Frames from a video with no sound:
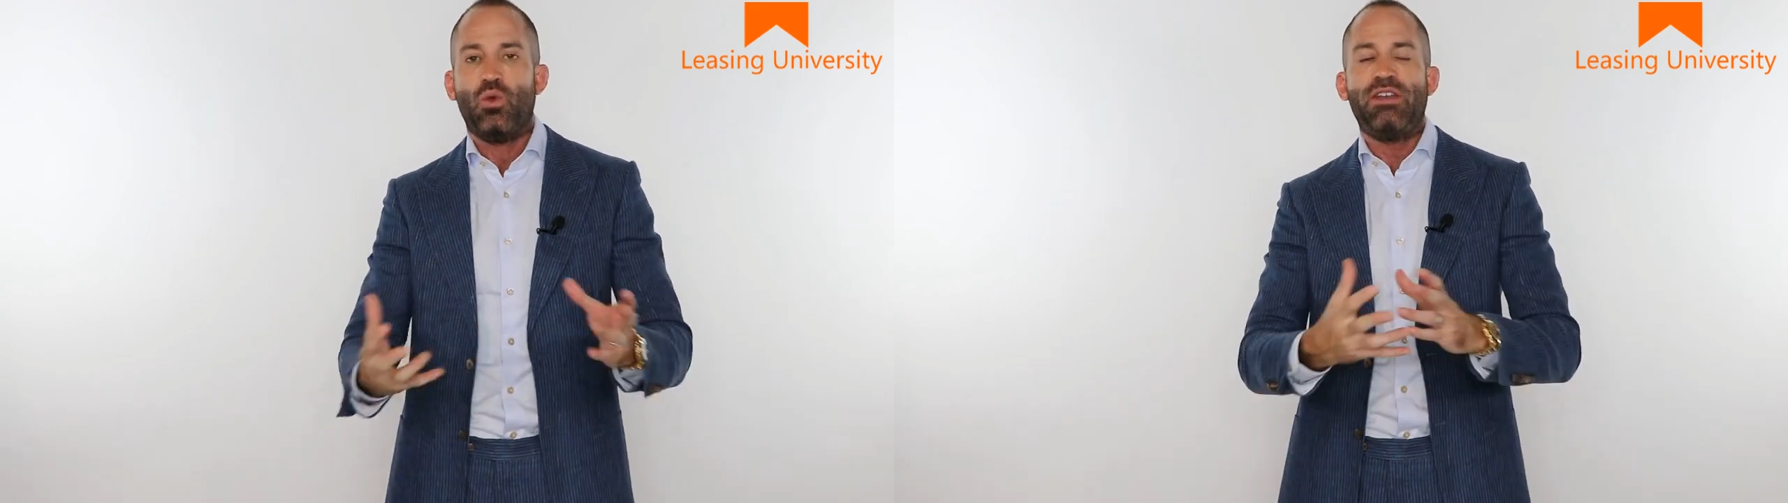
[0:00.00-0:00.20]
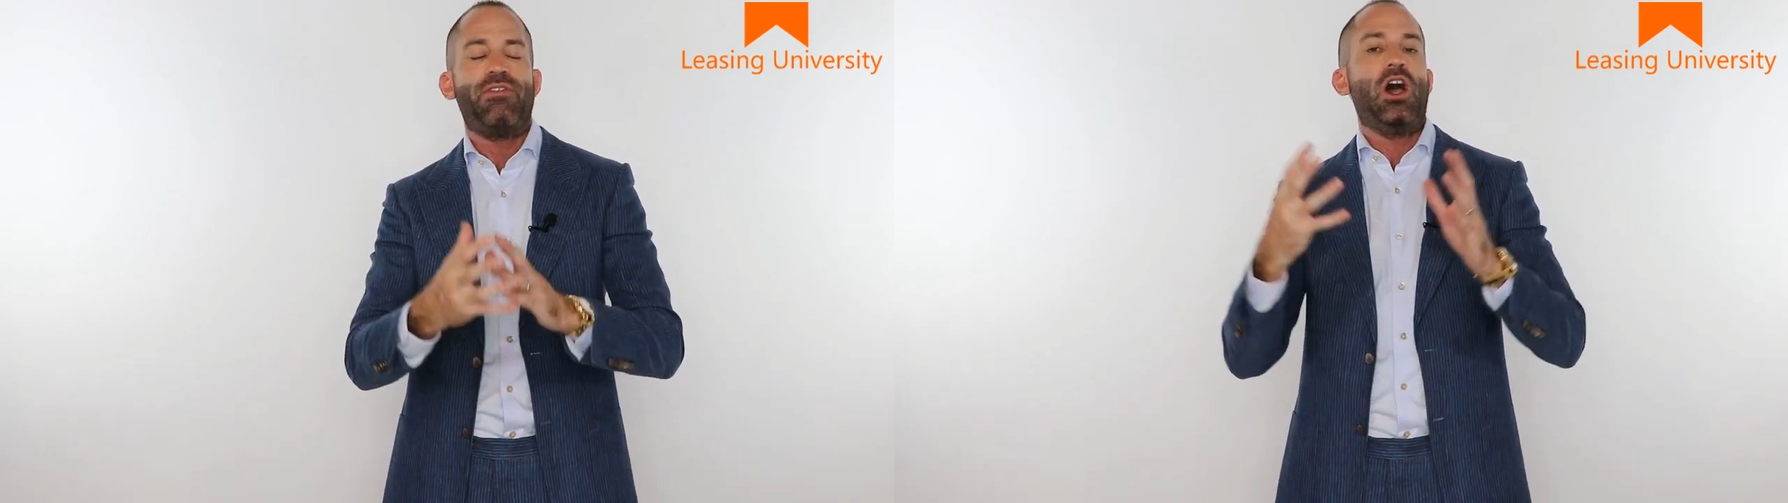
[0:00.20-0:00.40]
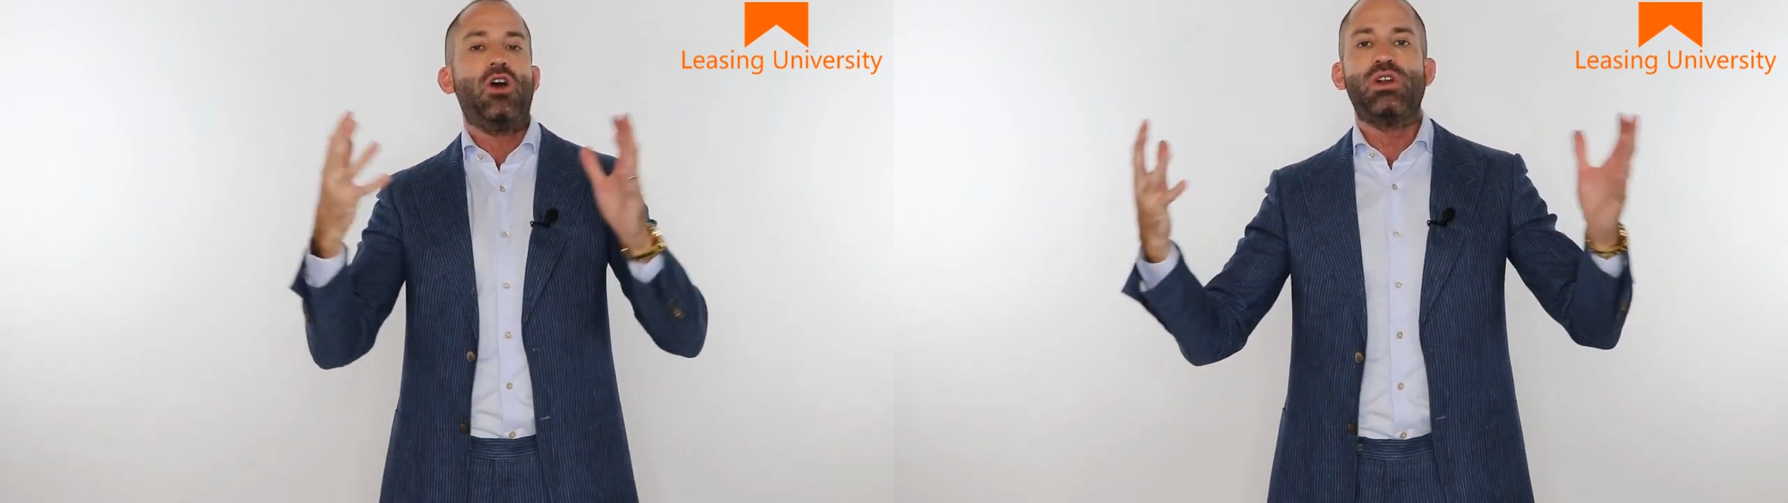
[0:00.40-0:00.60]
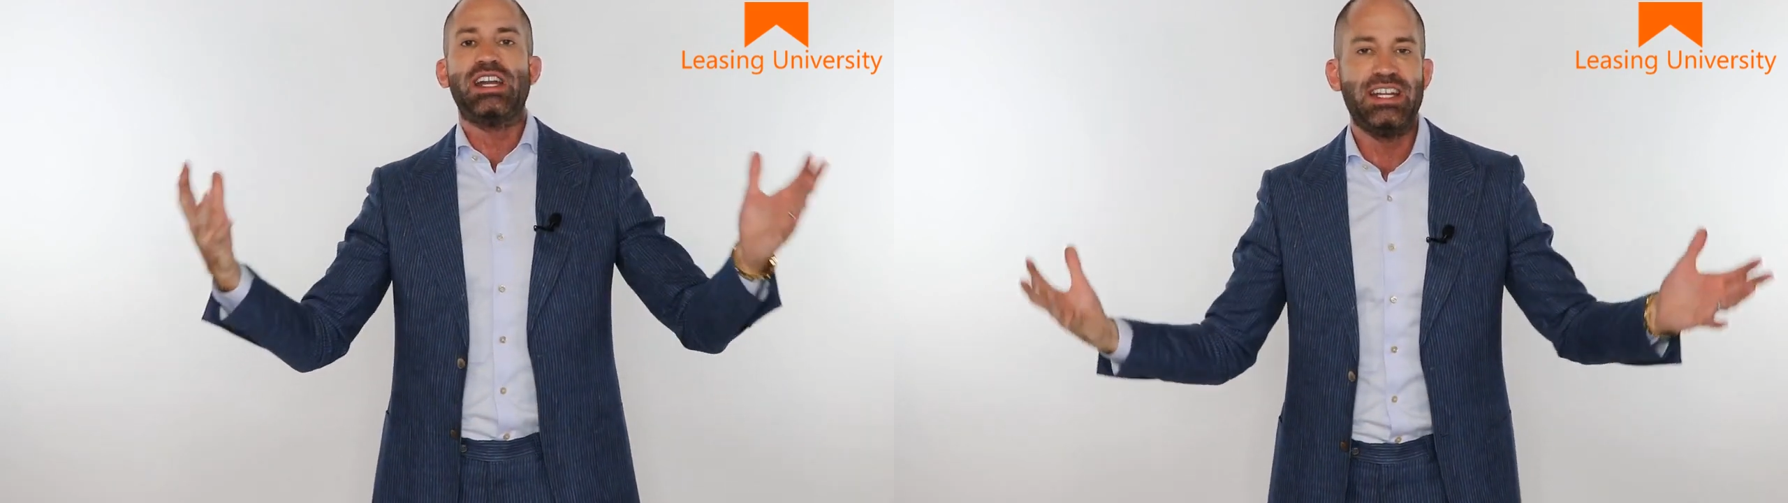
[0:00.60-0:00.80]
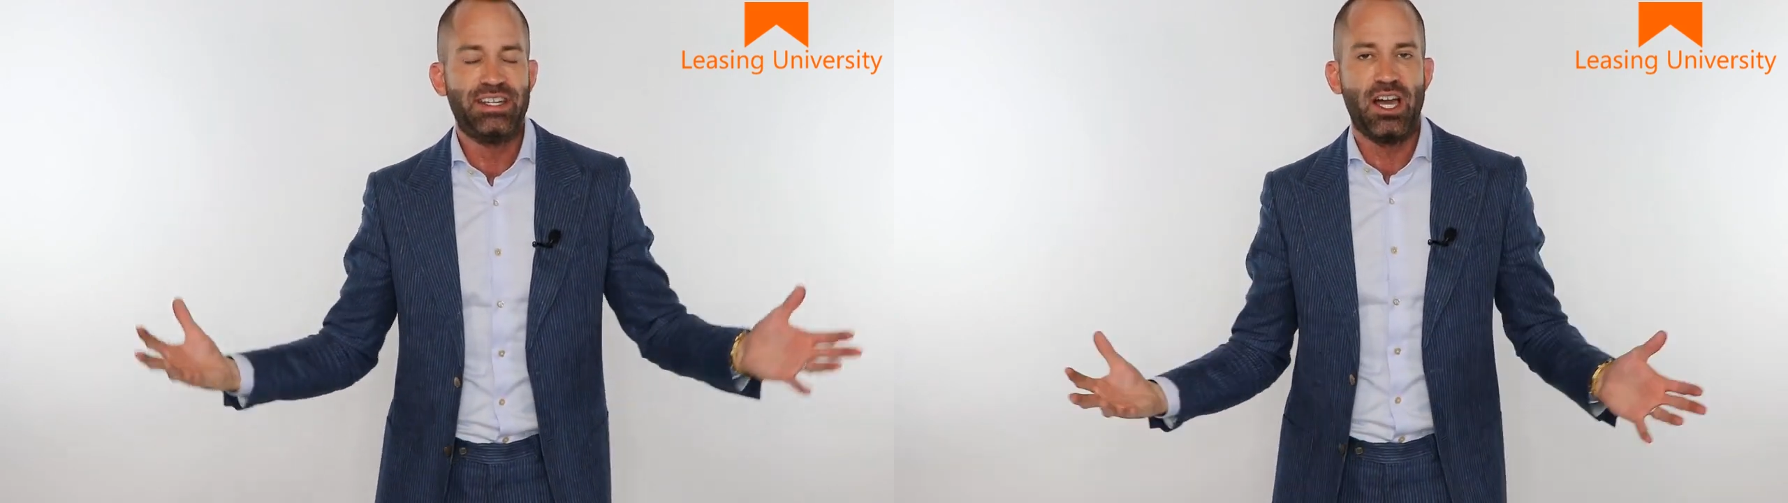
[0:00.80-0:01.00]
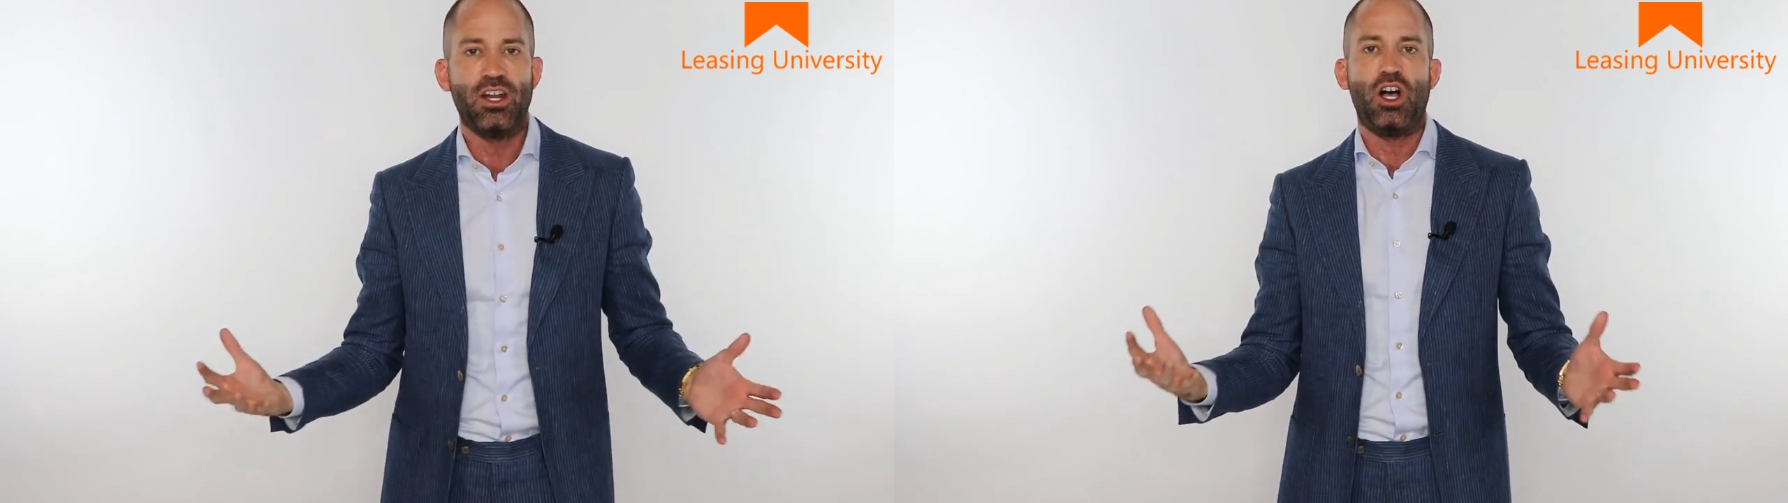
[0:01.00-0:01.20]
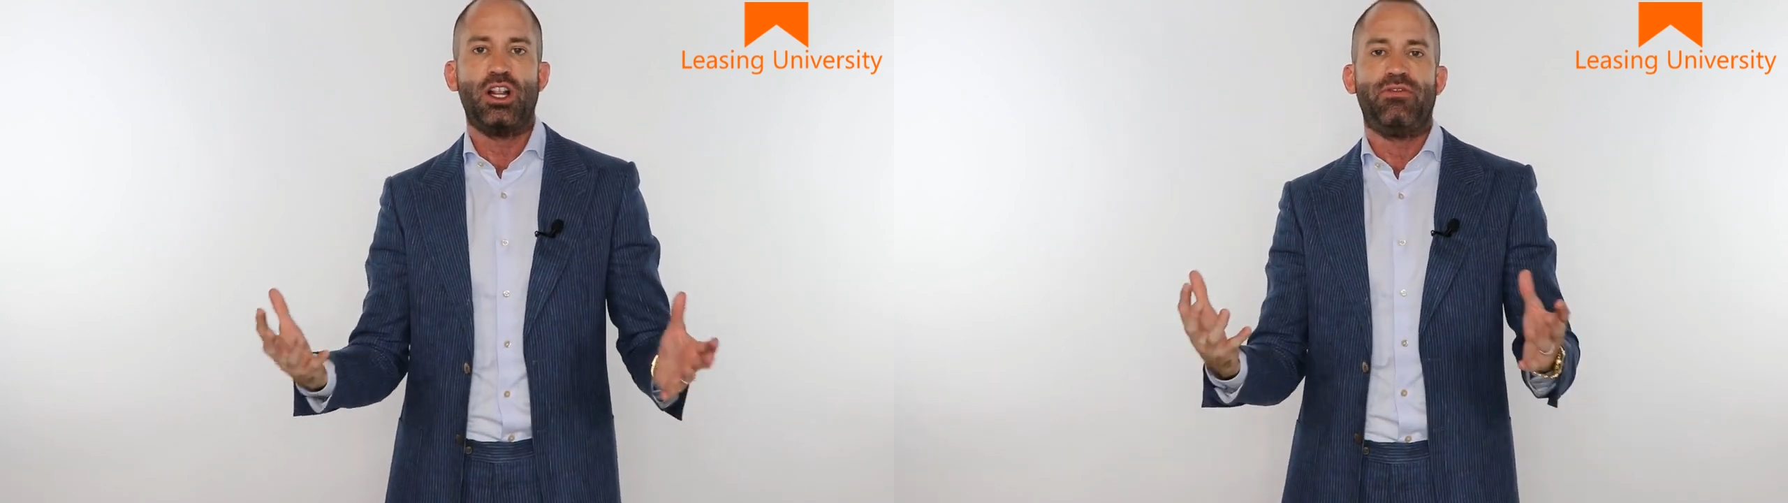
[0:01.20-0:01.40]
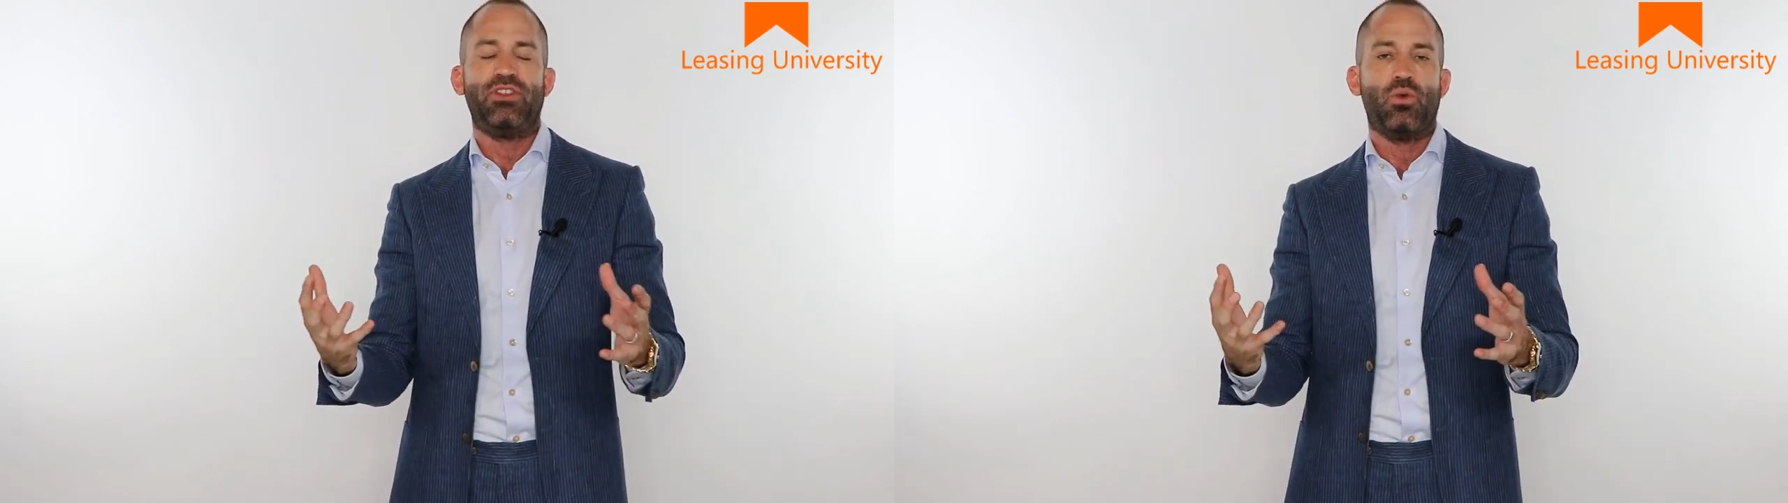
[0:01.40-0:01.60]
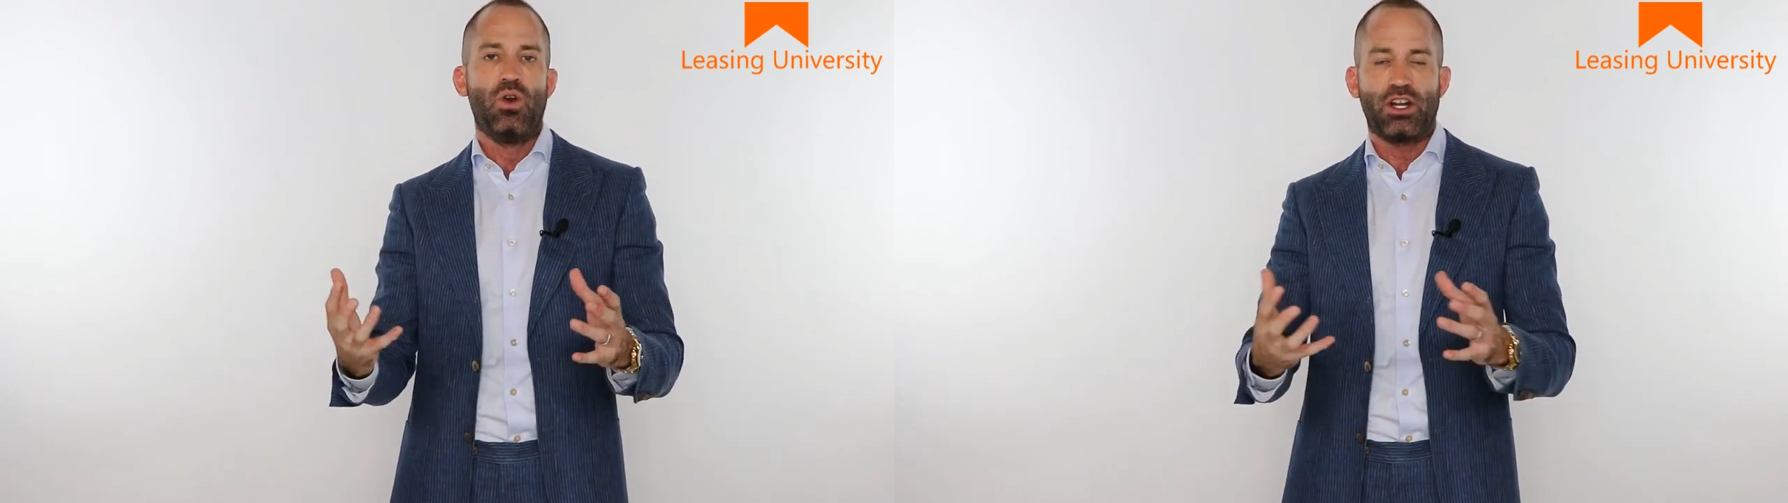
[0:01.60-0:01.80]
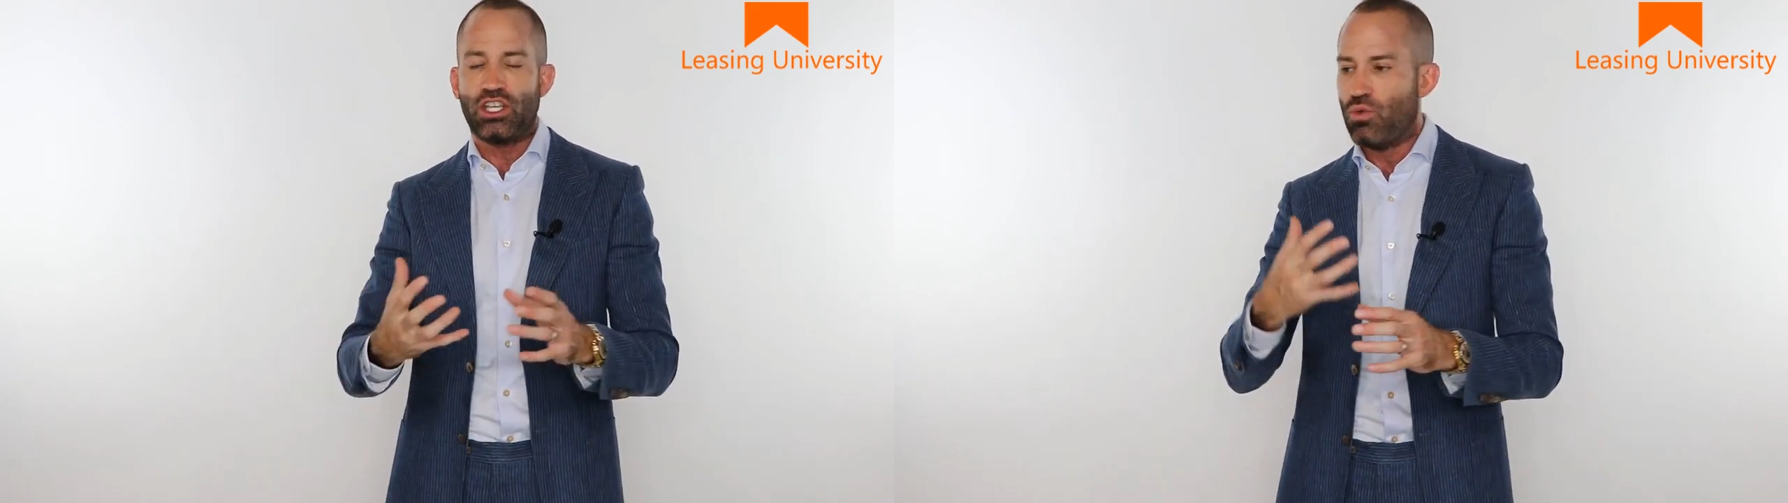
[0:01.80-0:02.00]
We've already done all of the work.